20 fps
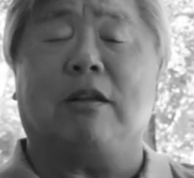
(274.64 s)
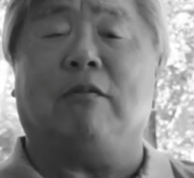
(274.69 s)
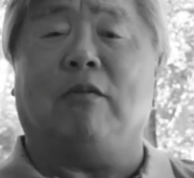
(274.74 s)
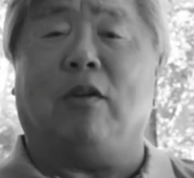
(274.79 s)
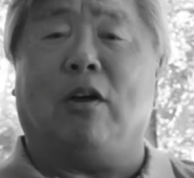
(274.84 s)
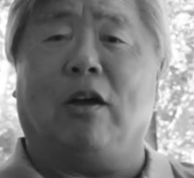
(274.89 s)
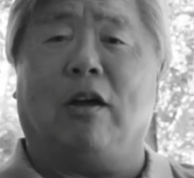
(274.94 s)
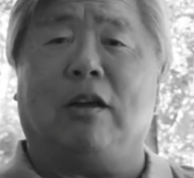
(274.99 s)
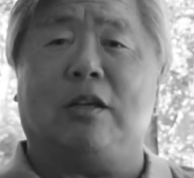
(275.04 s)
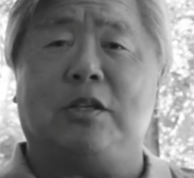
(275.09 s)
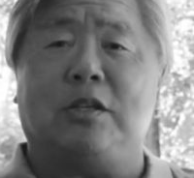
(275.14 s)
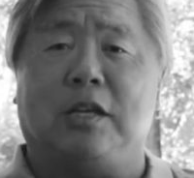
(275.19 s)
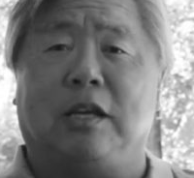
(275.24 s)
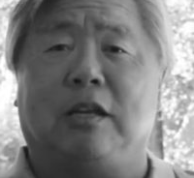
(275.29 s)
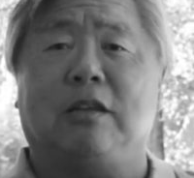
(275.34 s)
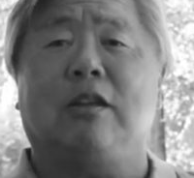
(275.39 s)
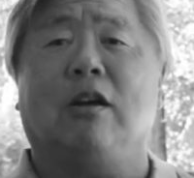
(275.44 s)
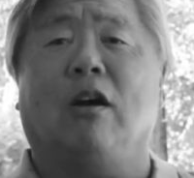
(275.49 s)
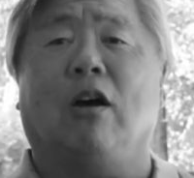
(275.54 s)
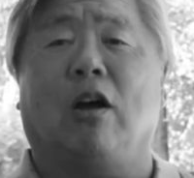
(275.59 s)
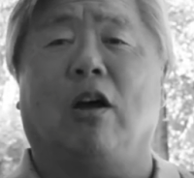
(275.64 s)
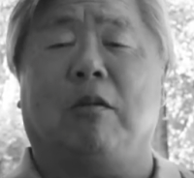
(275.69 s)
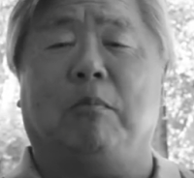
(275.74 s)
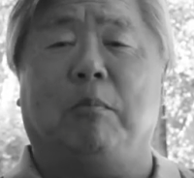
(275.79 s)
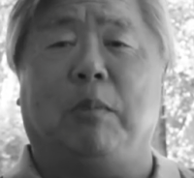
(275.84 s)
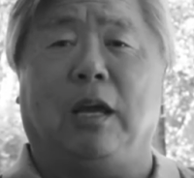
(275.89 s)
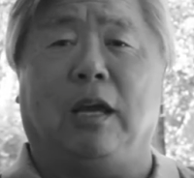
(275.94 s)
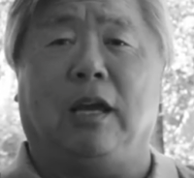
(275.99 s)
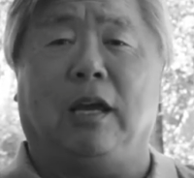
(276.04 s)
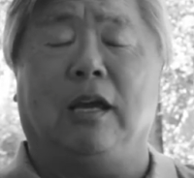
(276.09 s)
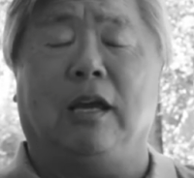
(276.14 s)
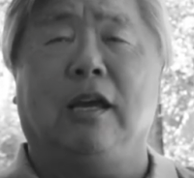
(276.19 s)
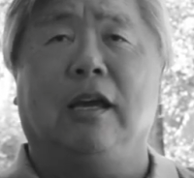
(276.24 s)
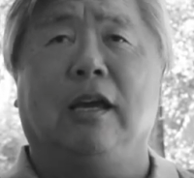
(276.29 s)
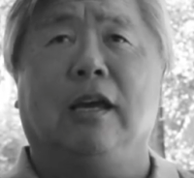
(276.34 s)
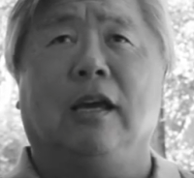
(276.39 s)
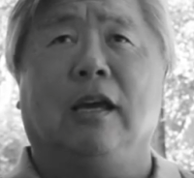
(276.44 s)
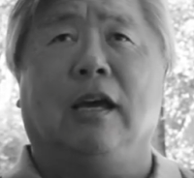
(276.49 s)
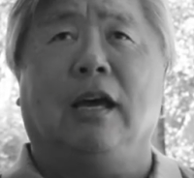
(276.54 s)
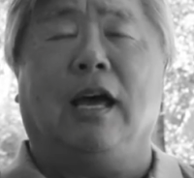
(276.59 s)
of all, she taught me
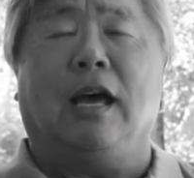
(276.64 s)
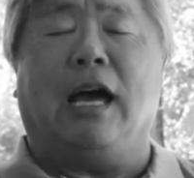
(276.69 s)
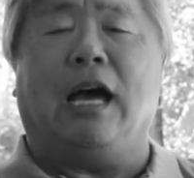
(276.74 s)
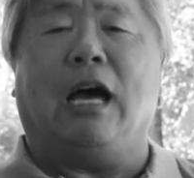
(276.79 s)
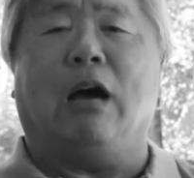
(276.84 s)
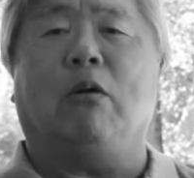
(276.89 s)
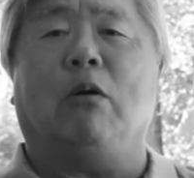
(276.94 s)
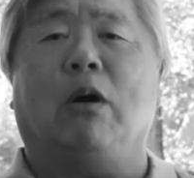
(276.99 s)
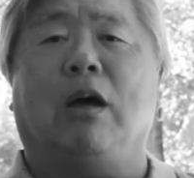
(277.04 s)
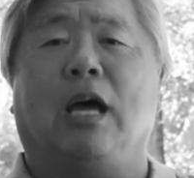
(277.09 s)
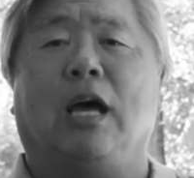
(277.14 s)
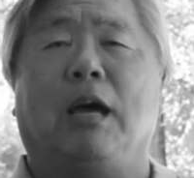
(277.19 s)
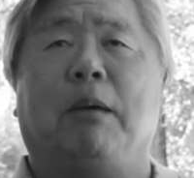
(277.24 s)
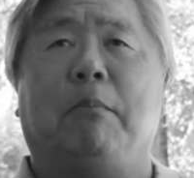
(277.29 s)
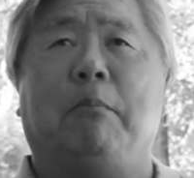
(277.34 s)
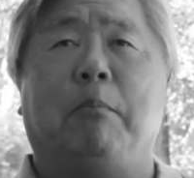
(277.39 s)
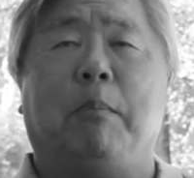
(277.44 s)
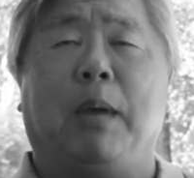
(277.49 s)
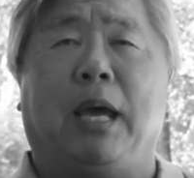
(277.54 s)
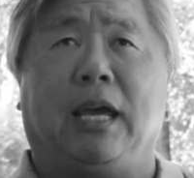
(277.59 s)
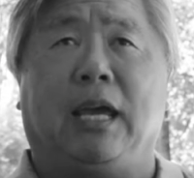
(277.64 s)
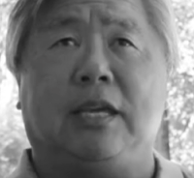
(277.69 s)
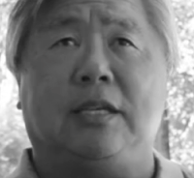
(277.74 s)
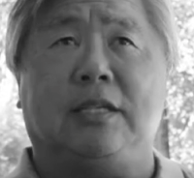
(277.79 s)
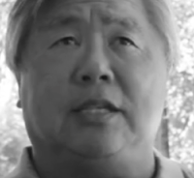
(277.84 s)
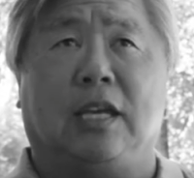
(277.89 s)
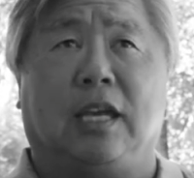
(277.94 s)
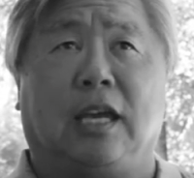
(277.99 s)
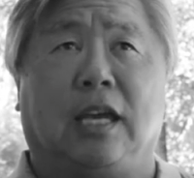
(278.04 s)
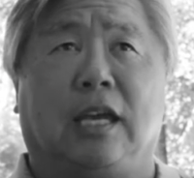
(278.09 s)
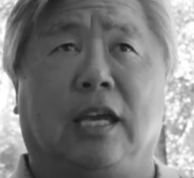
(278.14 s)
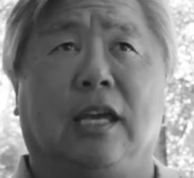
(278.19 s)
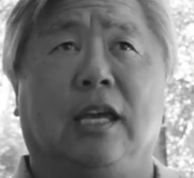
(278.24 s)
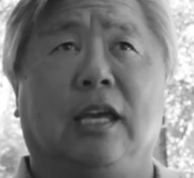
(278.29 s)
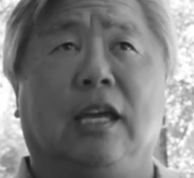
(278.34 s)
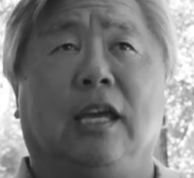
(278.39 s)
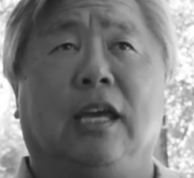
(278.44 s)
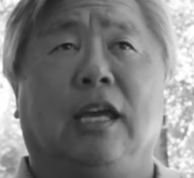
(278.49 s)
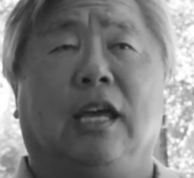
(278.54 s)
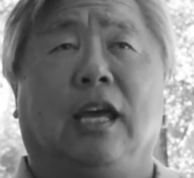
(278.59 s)
how amazing
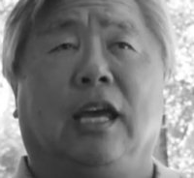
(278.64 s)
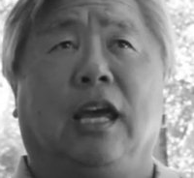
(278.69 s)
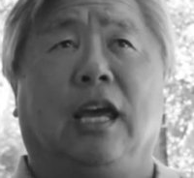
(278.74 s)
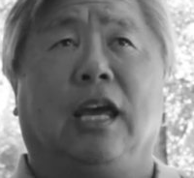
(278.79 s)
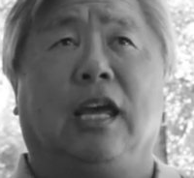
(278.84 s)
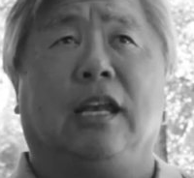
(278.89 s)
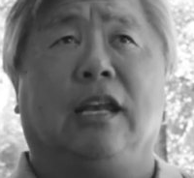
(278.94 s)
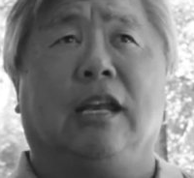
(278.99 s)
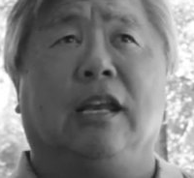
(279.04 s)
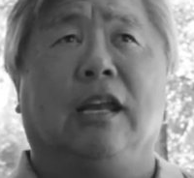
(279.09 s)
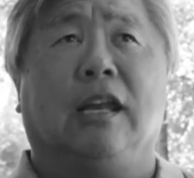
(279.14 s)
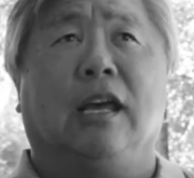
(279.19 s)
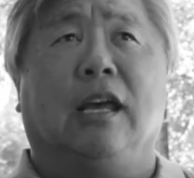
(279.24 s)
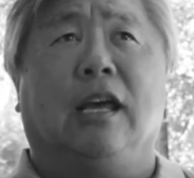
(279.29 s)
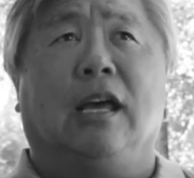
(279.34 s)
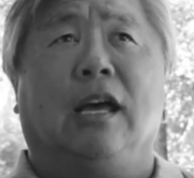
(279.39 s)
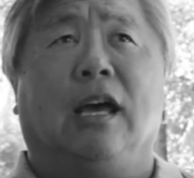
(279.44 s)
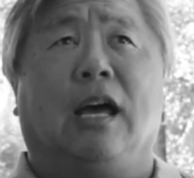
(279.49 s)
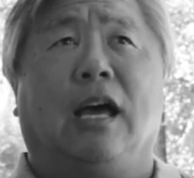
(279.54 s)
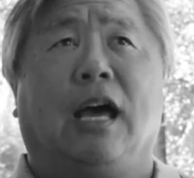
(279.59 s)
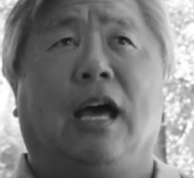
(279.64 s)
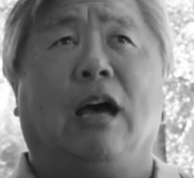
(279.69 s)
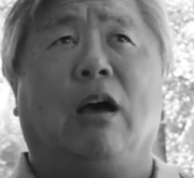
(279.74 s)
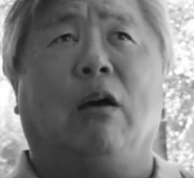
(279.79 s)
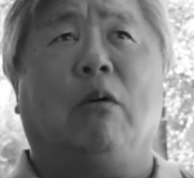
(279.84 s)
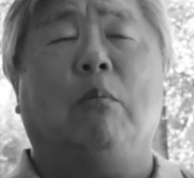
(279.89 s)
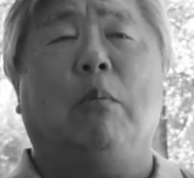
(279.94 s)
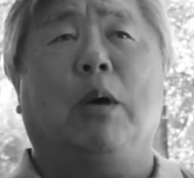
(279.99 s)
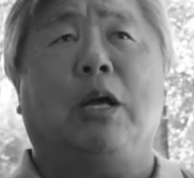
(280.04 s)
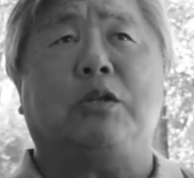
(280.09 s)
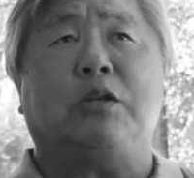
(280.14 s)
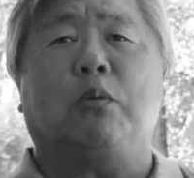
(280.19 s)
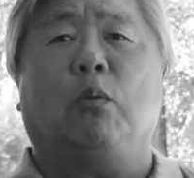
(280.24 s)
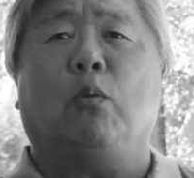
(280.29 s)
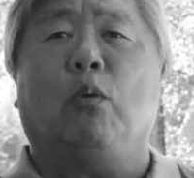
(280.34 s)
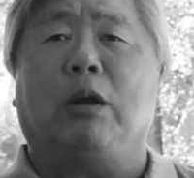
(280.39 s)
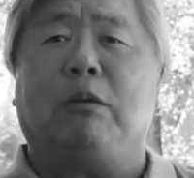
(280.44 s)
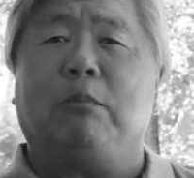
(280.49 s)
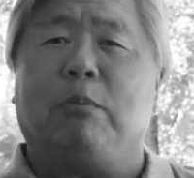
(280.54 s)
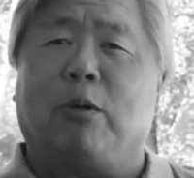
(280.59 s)
and how much
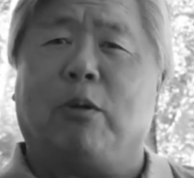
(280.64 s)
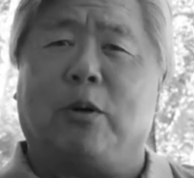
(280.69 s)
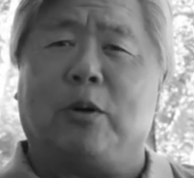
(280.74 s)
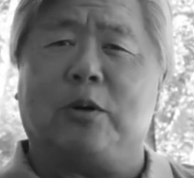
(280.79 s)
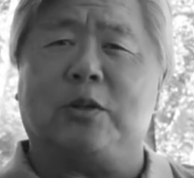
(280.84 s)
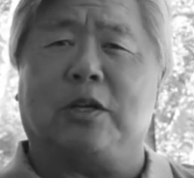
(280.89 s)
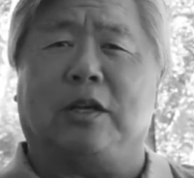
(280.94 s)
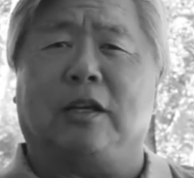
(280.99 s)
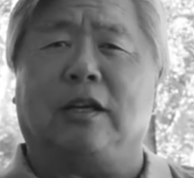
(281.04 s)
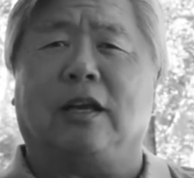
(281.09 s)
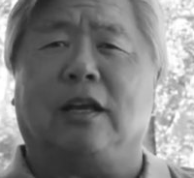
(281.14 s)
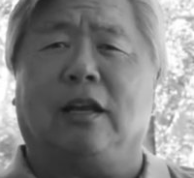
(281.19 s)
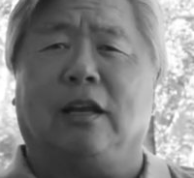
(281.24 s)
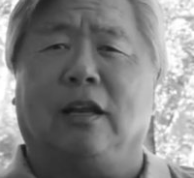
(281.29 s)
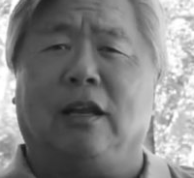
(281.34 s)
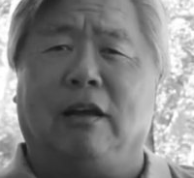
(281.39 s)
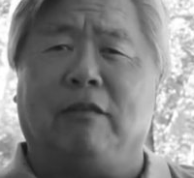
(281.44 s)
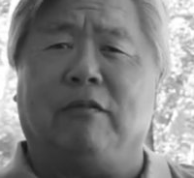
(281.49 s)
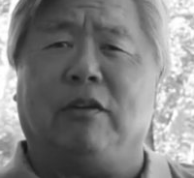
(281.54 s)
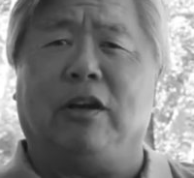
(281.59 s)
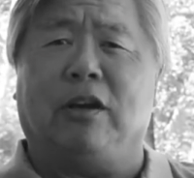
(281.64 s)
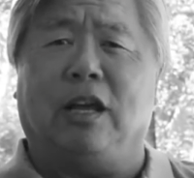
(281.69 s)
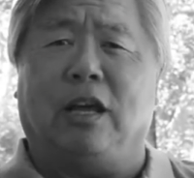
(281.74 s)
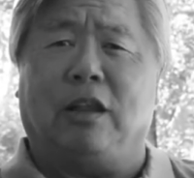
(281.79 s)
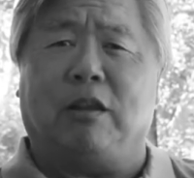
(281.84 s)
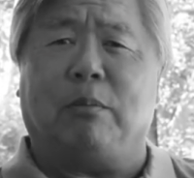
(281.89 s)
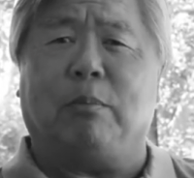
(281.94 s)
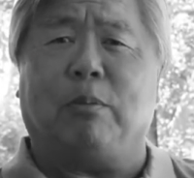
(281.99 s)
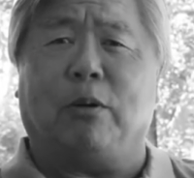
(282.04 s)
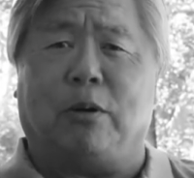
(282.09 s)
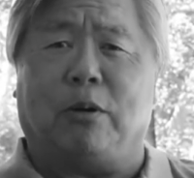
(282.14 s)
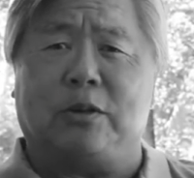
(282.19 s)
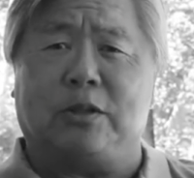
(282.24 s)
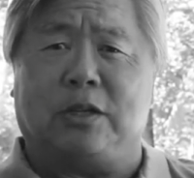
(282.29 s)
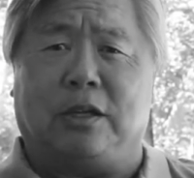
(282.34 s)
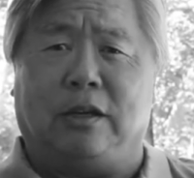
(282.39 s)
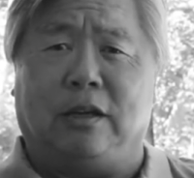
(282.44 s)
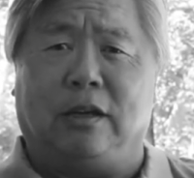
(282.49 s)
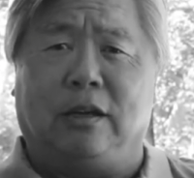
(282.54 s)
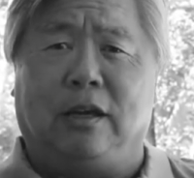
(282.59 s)
one person can love another
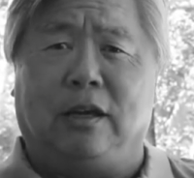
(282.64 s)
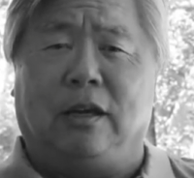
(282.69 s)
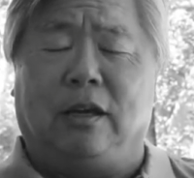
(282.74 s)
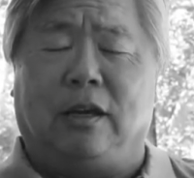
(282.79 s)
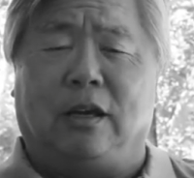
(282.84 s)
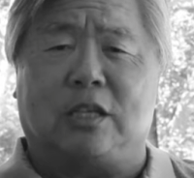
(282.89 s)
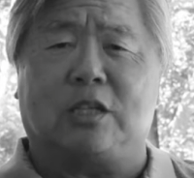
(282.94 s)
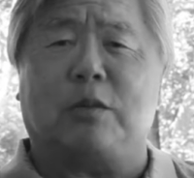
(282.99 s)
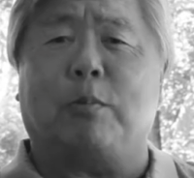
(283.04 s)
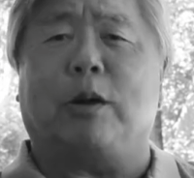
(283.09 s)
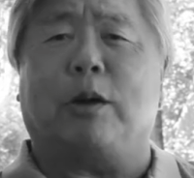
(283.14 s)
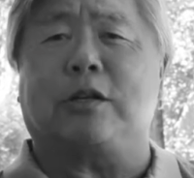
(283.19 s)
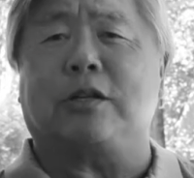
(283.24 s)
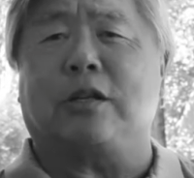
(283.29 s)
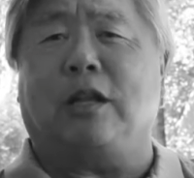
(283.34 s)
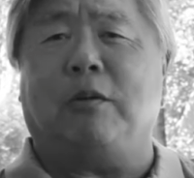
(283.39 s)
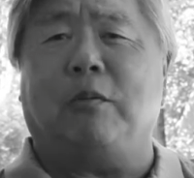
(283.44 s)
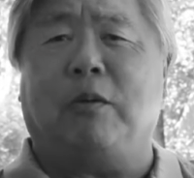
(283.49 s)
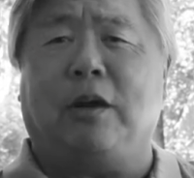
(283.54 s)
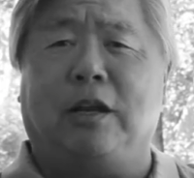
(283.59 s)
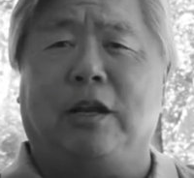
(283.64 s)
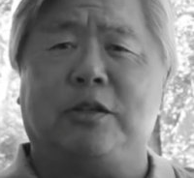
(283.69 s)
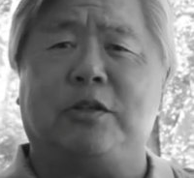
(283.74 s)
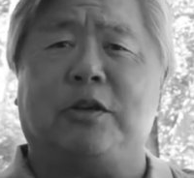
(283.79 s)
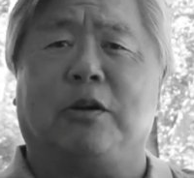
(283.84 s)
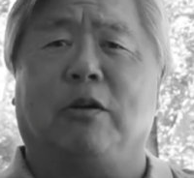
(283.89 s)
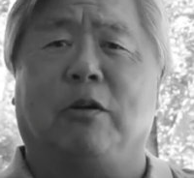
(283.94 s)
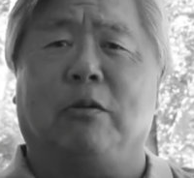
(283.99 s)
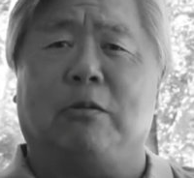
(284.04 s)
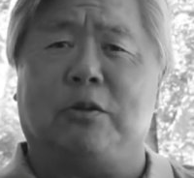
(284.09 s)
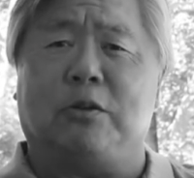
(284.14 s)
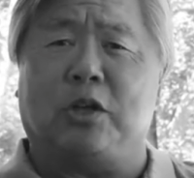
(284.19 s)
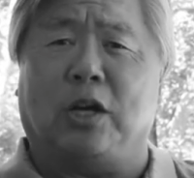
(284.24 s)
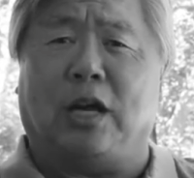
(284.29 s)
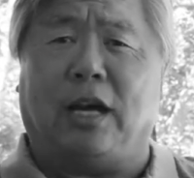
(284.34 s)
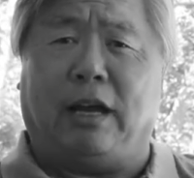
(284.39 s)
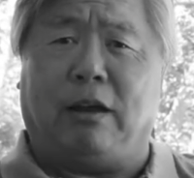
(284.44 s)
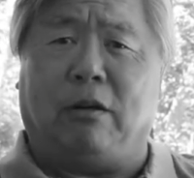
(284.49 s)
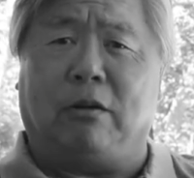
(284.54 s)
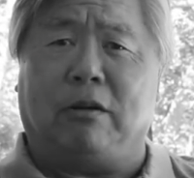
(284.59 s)
person, especially when it's your own
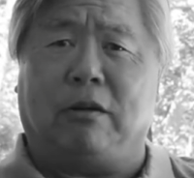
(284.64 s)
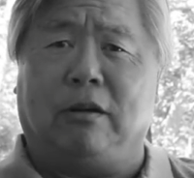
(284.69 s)
child.